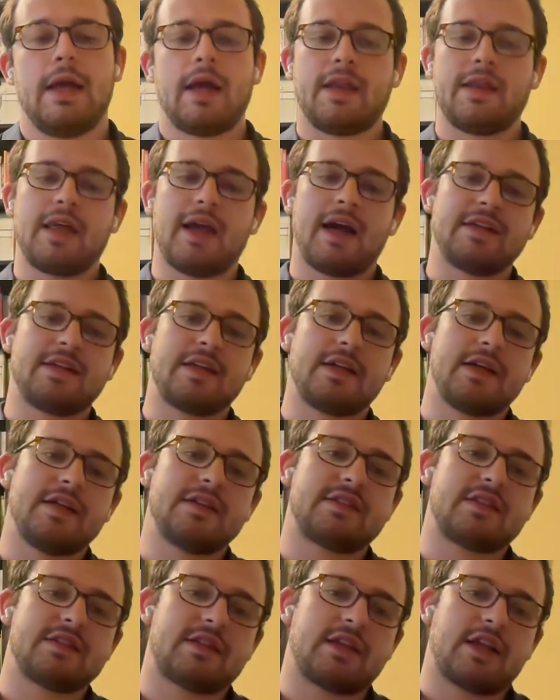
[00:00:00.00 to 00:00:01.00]
And the idea
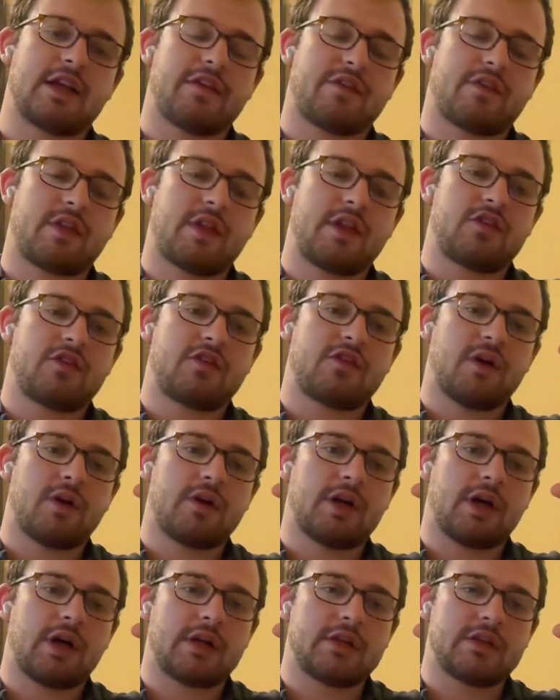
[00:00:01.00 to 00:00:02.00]
is that if these
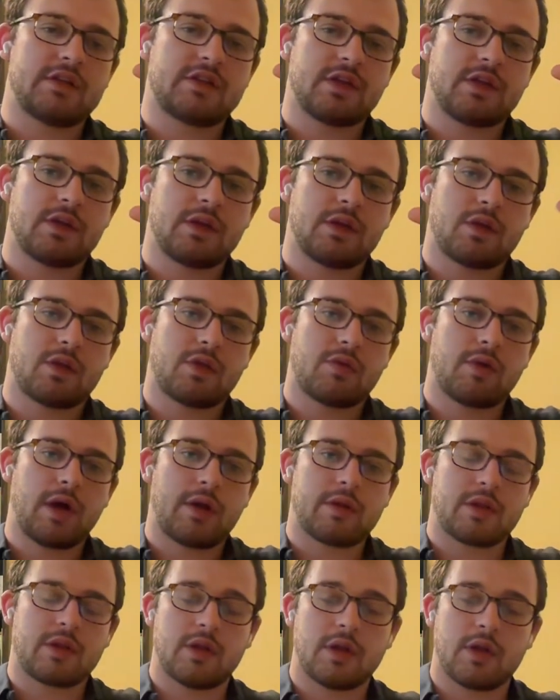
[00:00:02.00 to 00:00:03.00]
phonons
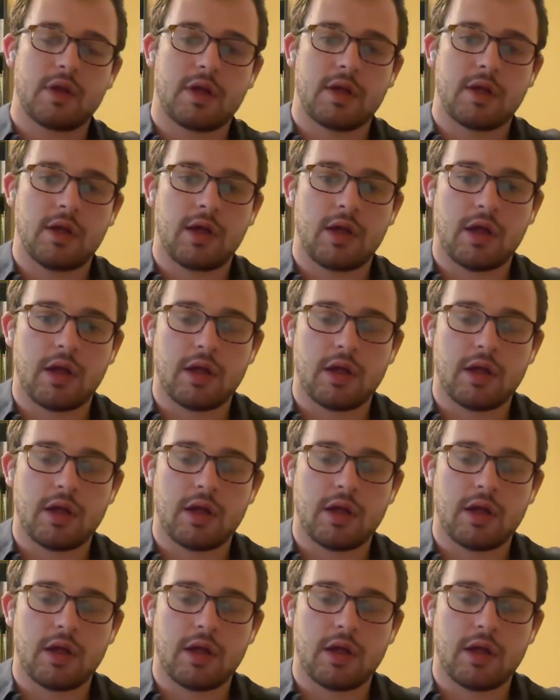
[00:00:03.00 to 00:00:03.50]
throughout the